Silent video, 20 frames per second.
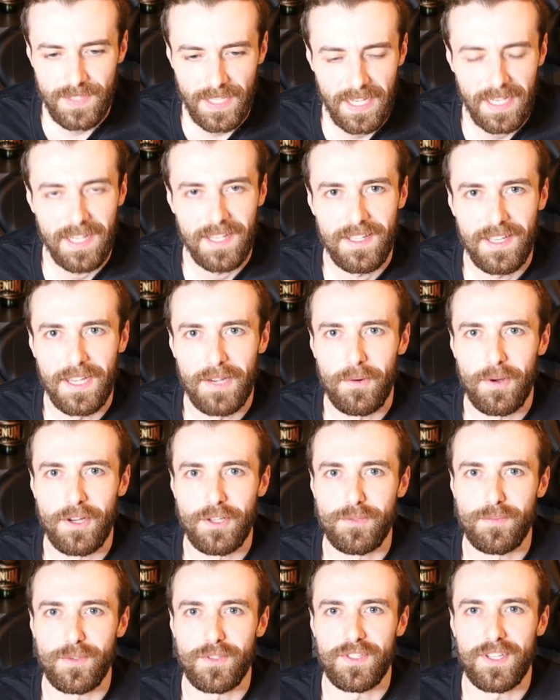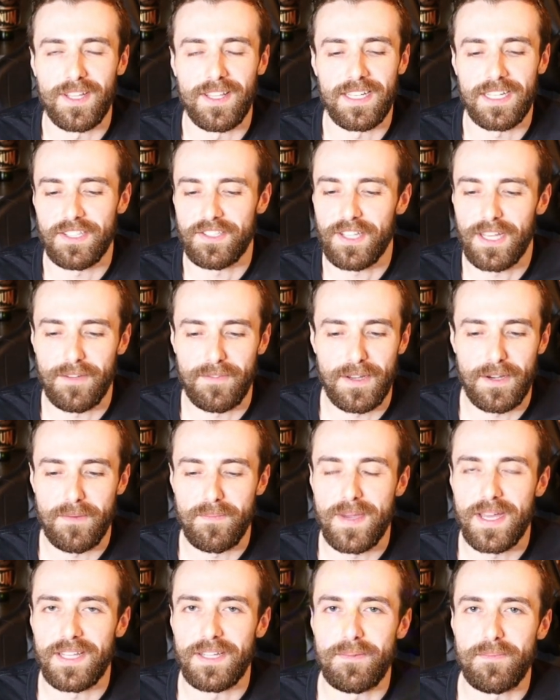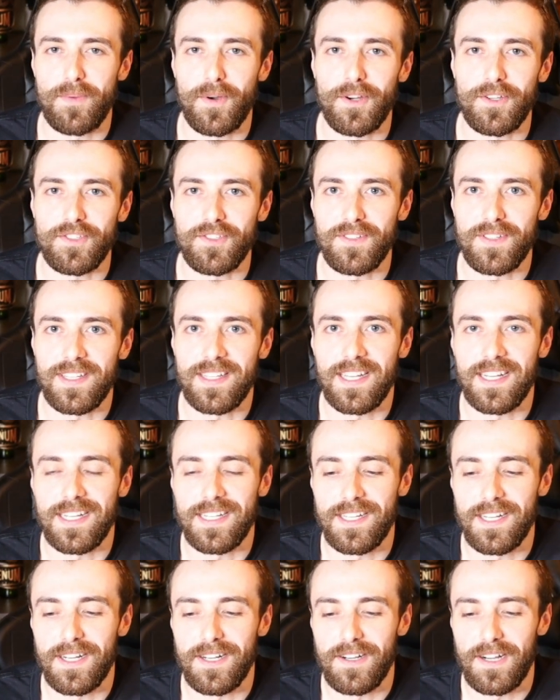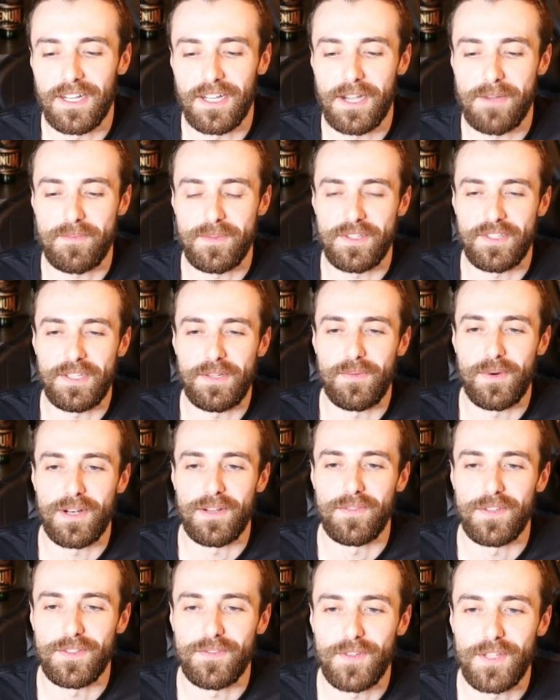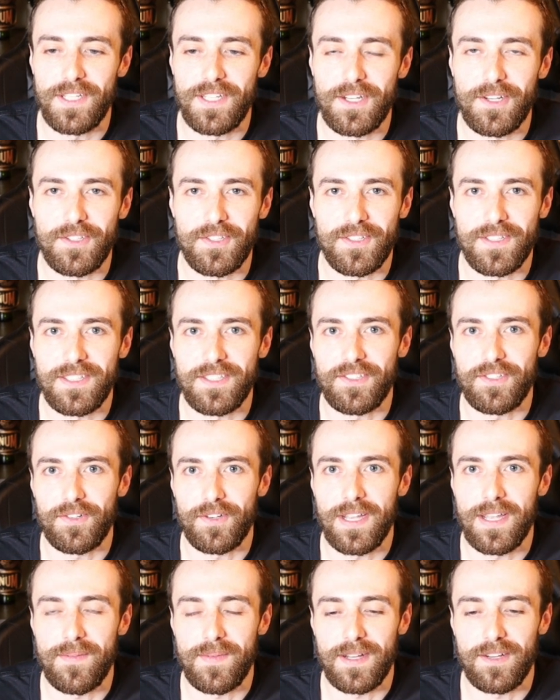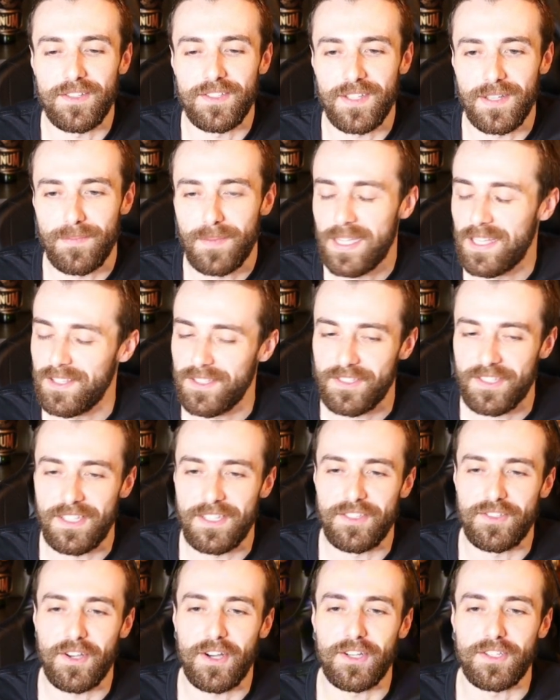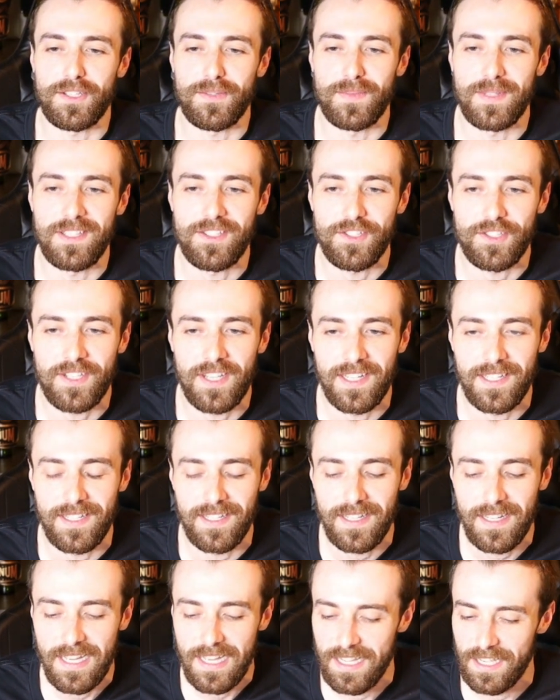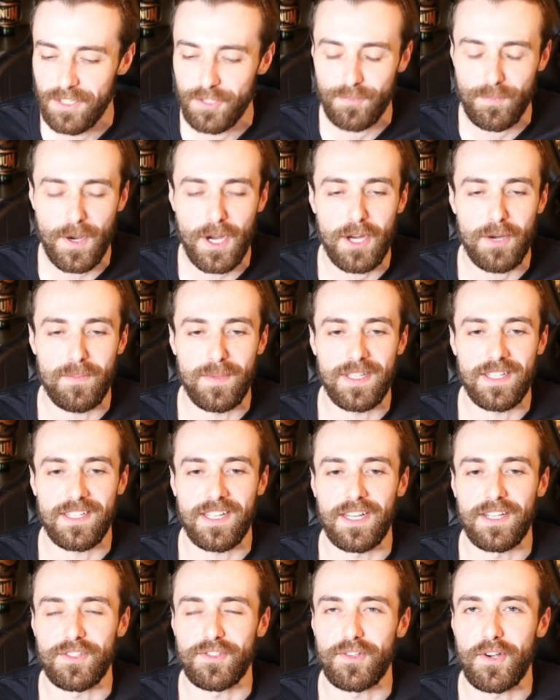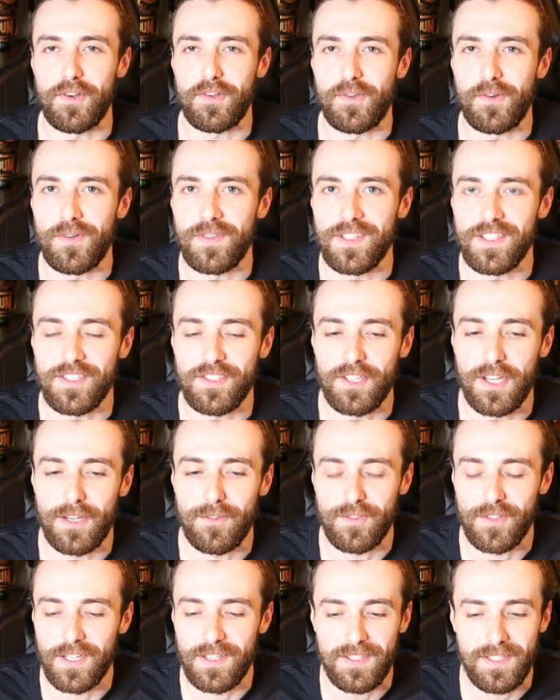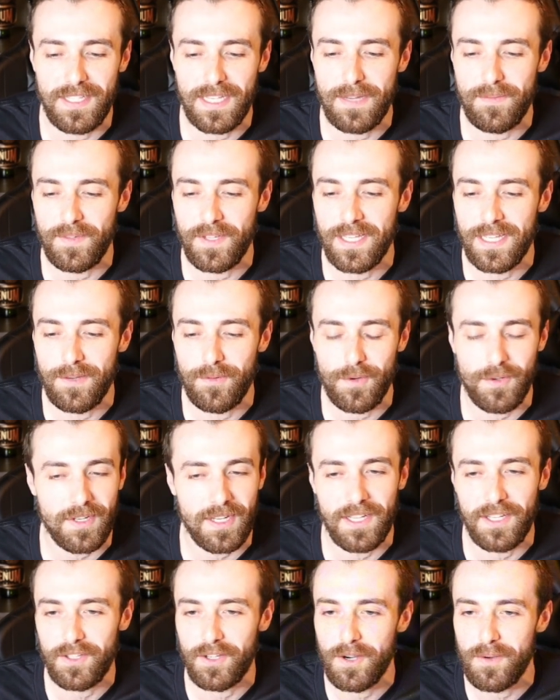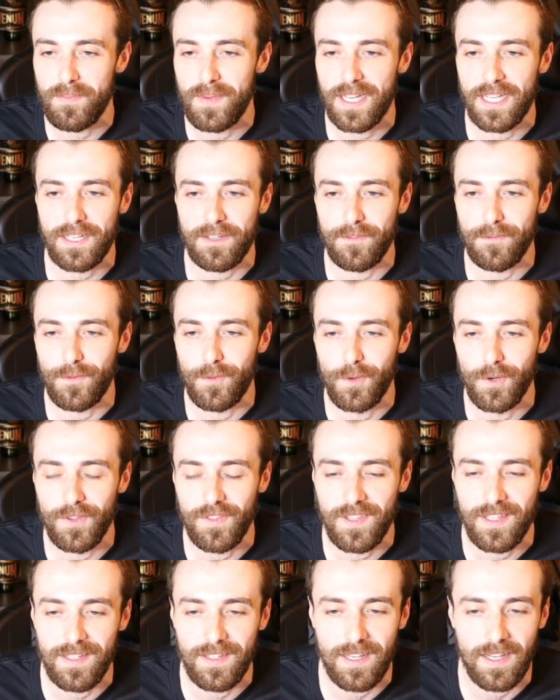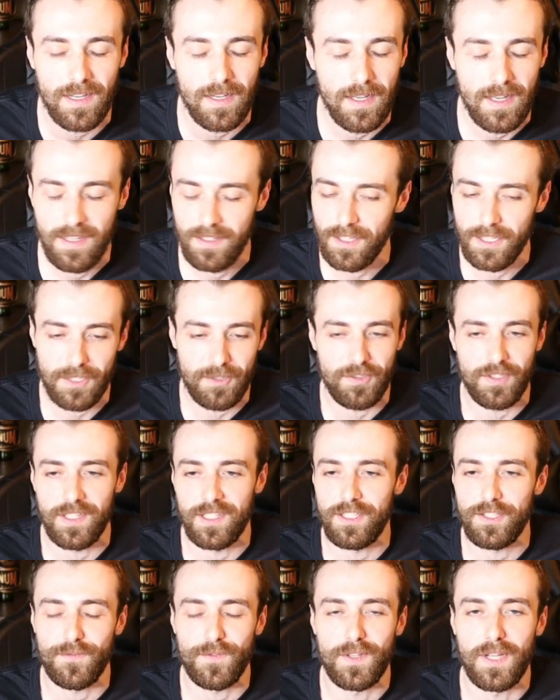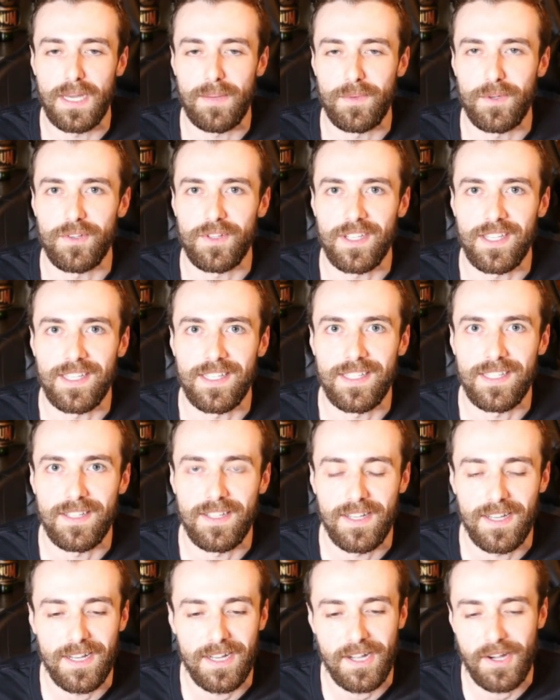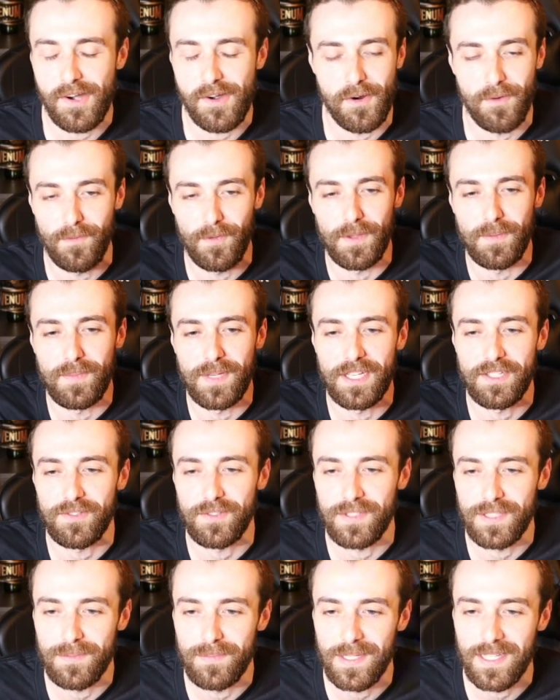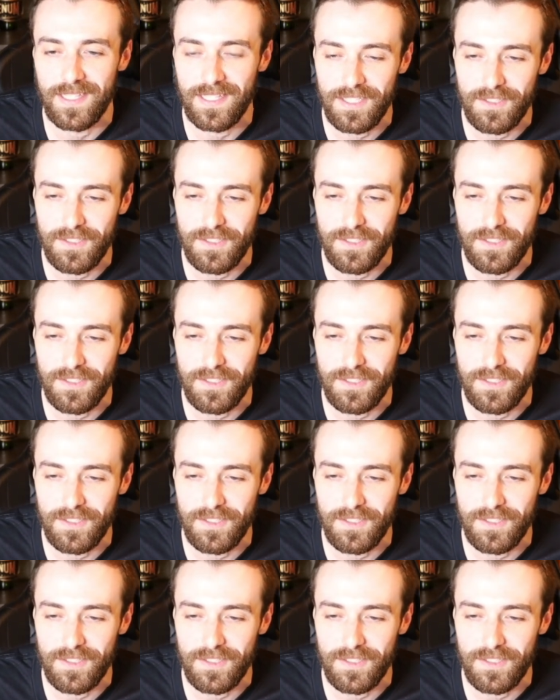Yeah, 100%. Like I said, I've never met him personally. I happened to see one of his videos on Instagram, and I was like, man, this kid's awesome, and he just kind of inspired me to kind of start doing this stuff. So I DM'd him. We were kind of going back and forth, and like you said, he's a phenomenal kid, and I hope for the best with him, man.